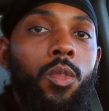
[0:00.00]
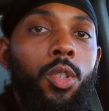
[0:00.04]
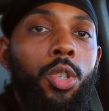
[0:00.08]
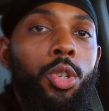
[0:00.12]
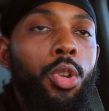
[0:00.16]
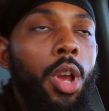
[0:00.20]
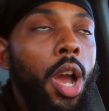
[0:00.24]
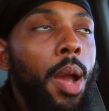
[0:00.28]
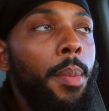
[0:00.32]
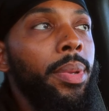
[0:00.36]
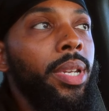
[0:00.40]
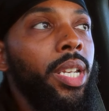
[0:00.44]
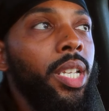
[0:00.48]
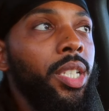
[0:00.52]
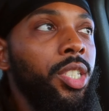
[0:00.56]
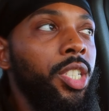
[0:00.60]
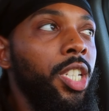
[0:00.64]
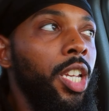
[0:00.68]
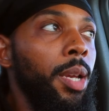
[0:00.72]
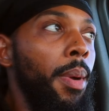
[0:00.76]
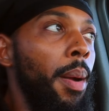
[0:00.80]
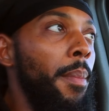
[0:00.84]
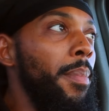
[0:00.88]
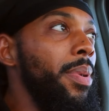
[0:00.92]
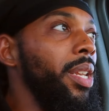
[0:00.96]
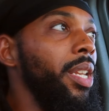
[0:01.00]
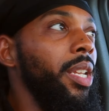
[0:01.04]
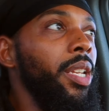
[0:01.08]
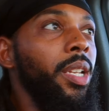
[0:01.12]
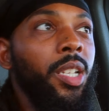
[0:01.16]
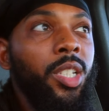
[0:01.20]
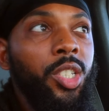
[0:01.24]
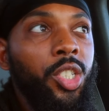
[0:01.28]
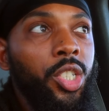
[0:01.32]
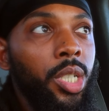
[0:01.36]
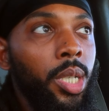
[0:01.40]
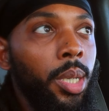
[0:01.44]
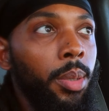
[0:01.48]
You know, I'm in the gym. I've been in
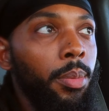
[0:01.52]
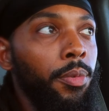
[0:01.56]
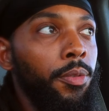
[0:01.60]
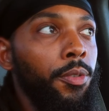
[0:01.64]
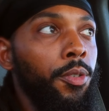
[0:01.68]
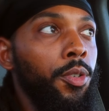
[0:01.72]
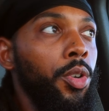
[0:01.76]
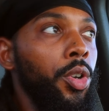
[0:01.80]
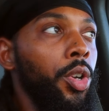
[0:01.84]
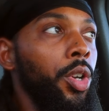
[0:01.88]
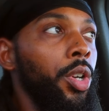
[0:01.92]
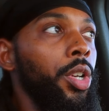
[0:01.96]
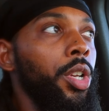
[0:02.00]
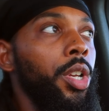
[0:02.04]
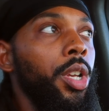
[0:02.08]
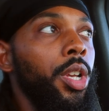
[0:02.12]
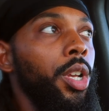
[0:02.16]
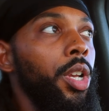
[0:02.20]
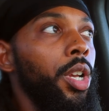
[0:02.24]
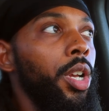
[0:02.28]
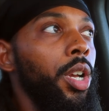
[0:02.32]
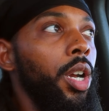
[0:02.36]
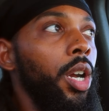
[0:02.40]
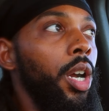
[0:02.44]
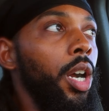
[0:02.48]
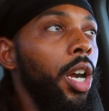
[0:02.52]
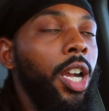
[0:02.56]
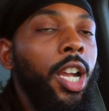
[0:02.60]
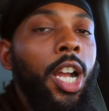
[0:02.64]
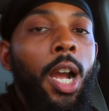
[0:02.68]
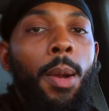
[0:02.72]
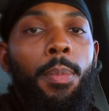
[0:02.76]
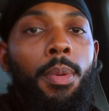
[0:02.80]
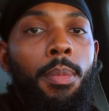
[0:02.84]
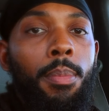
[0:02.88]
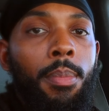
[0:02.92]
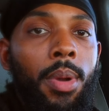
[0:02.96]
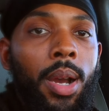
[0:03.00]
the gym for a
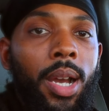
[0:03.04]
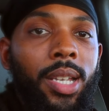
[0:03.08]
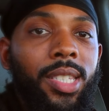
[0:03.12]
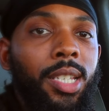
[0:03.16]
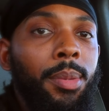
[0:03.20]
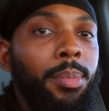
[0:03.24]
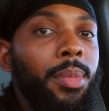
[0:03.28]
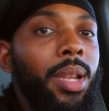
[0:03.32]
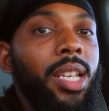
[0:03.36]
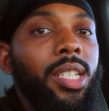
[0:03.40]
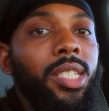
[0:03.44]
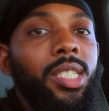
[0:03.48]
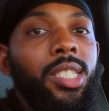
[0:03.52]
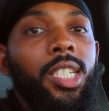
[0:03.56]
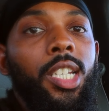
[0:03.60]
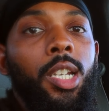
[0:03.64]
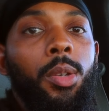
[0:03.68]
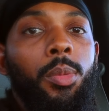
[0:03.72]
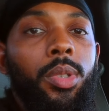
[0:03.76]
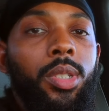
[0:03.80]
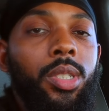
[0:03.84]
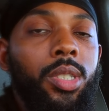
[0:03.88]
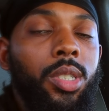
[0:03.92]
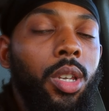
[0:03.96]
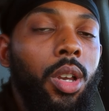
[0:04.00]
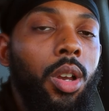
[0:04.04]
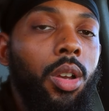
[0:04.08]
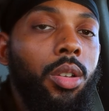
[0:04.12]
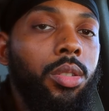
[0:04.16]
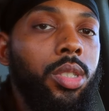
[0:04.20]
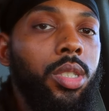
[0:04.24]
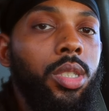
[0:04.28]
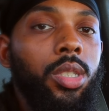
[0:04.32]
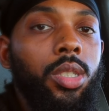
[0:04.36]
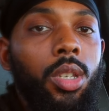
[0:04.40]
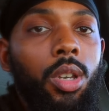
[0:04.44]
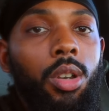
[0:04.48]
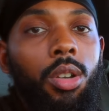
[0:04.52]
couple months. I'm not seeing
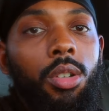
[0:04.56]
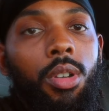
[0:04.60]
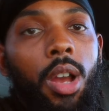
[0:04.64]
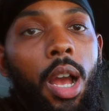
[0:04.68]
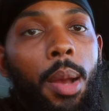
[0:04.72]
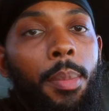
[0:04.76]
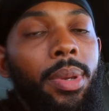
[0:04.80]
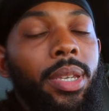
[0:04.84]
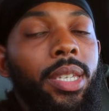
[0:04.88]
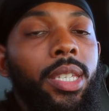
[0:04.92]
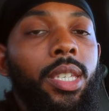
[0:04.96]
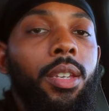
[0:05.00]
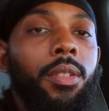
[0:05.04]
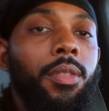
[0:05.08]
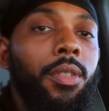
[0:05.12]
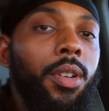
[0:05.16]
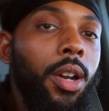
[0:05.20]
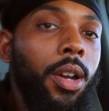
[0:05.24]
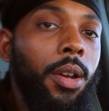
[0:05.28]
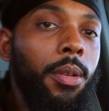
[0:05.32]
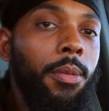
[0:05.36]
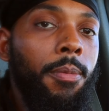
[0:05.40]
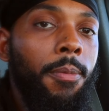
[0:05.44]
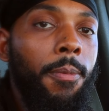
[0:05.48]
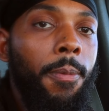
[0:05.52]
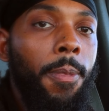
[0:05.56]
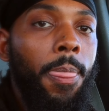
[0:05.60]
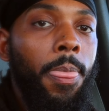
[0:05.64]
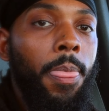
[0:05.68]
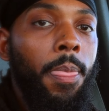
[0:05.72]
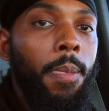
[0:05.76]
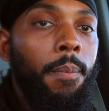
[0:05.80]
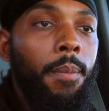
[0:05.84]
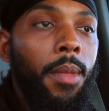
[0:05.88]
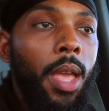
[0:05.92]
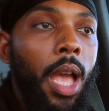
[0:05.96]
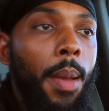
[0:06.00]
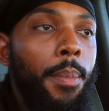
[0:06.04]
results, so I'm going to give up.
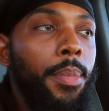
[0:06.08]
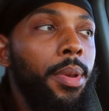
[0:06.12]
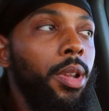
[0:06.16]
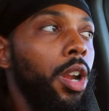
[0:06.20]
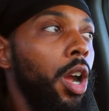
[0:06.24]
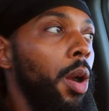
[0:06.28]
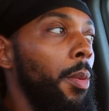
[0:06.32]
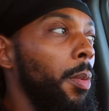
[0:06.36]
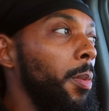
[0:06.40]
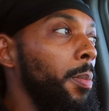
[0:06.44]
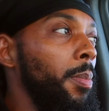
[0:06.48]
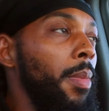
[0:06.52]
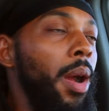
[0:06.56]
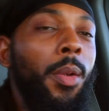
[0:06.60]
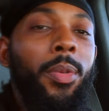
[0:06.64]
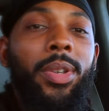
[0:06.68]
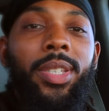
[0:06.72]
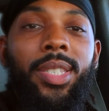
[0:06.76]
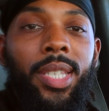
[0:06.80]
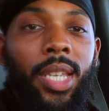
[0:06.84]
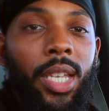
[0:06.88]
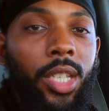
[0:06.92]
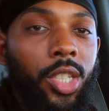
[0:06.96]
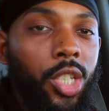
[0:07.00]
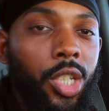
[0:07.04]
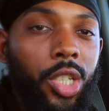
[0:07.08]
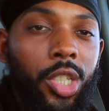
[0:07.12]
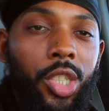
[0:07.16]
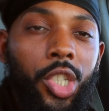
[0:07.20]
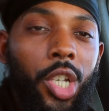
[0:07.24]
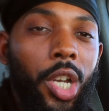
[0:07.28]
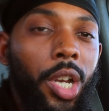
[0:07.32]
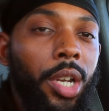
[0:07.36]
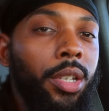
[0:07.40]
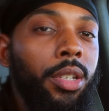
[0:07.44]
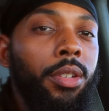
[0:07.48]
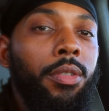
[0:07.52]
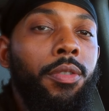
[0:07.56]
I've been on my retention
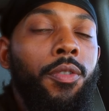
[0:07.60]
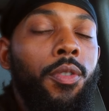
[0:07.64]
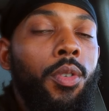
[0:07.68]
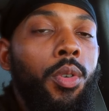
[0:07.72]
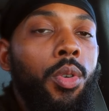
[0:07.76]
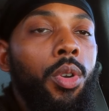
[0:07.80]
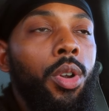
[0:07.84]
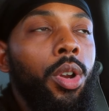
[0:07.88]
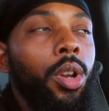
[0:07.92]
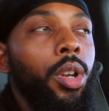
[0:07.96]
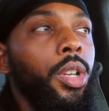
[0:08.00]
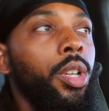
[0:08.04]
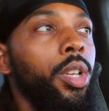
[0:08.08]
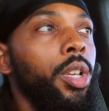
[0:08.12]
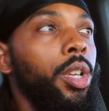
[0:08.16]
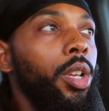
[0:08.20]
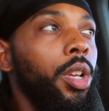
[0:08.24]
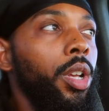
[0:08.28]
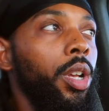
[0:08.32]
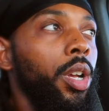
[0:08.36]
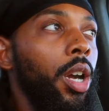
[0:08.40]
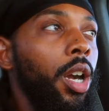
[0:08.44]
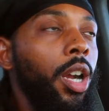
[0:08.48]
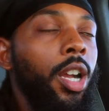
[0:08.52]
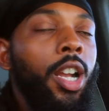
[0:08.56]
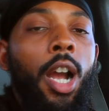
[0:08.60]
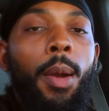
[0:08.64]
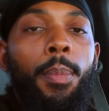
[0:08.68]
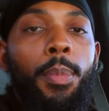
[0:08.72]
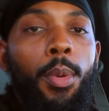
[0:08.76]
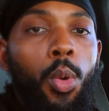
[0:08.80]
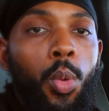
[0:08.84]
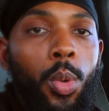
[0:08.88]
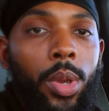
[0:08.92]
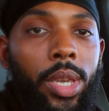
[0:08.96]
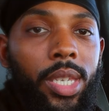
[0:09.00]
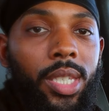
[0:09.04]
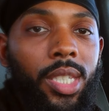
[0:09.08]
journey for a
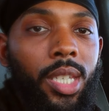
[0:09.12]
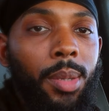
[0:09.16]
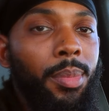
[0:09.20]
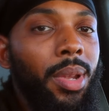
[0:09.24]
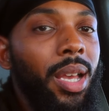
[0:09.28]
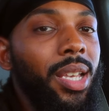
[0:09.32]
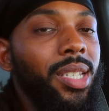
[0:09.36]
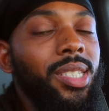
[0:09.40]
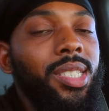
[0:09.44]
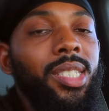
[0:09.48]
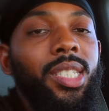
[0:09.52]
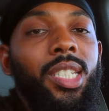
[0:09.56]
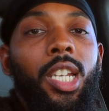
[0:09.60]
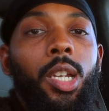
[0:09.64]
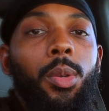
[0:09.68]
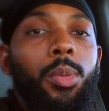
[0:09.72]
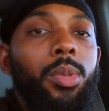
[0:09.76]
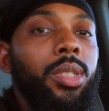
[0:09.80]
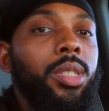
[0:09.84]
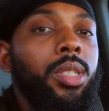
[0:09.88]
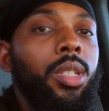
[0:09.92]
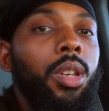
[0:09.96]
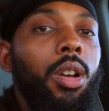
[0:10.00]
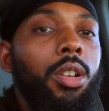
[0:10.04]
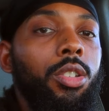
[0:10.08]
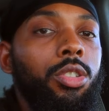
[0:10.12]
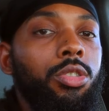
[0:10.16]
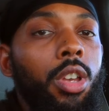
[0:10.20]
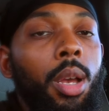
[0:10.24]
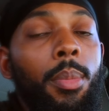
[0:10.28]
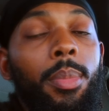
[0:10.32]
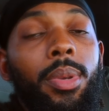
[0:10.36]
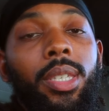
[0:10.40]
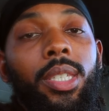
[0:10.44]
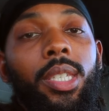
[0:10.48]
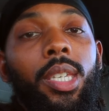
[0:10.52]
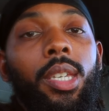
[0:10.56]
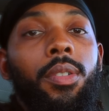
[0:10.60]
couple weeks. I'm not seeing results, so I'm
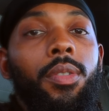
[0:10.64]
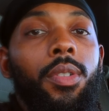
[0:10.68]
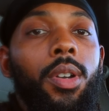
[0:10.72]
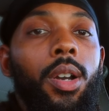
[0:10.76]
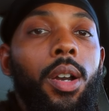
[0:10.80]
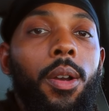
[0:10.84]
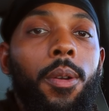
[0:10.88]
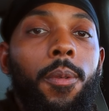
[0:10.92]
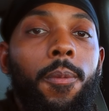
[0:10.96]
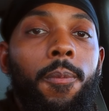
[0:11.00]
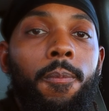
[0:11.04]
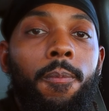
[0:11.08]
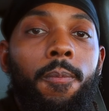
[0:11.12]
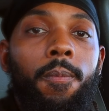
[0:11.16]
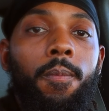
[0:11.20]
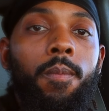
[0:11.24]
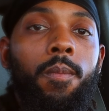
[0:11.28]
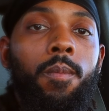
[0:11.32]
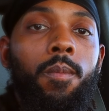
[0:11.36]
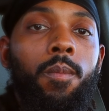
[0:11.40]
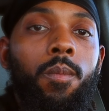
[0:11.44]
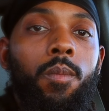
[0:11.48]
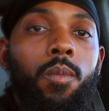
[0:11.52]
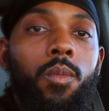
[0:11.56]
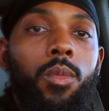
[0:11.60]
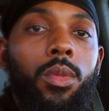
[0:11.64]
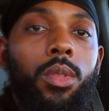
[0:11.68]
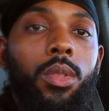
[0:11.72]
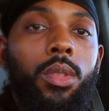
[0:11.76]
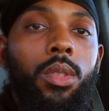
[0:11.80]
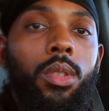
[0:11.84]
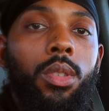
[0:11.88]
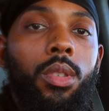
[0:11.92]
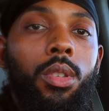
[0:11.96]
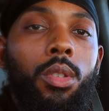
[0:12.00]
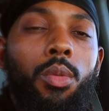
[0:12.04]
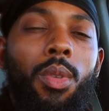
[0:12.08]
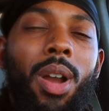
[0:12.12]
going to give up.
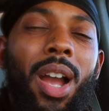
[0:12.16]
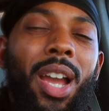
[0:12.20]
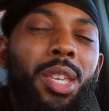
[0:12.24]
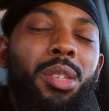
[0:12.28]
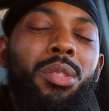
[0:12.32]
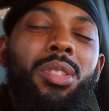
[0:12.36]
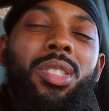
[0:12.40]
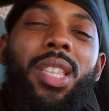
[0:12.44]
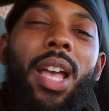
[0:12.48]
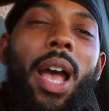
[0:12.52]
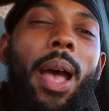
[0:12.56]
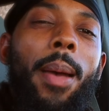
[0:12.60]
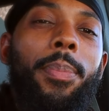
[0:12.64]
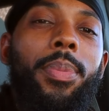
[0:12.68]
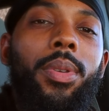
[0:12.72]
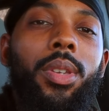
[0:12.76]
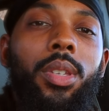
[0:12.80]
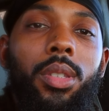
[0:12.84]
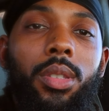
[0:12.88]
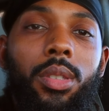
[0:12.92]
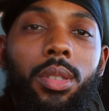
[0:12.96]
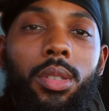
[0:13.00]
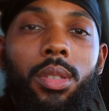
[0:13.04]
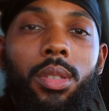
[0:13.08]
Why are you stopping?